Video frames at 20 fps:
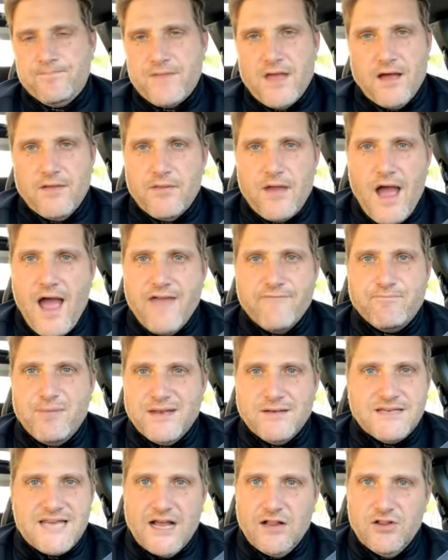Now, I've
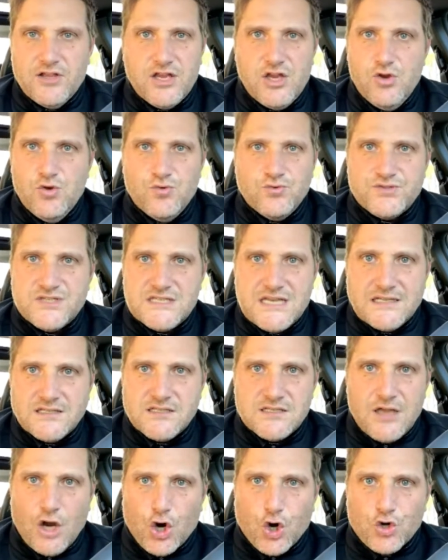been telling you
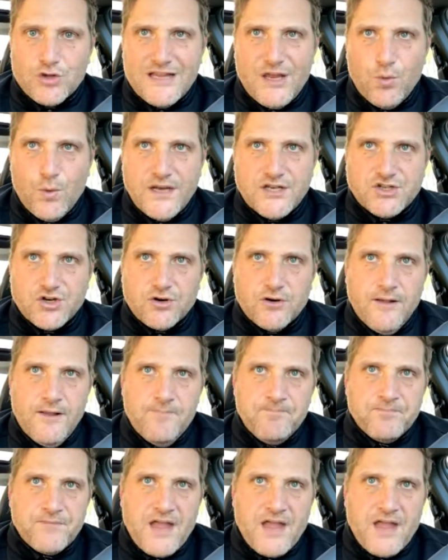since early winter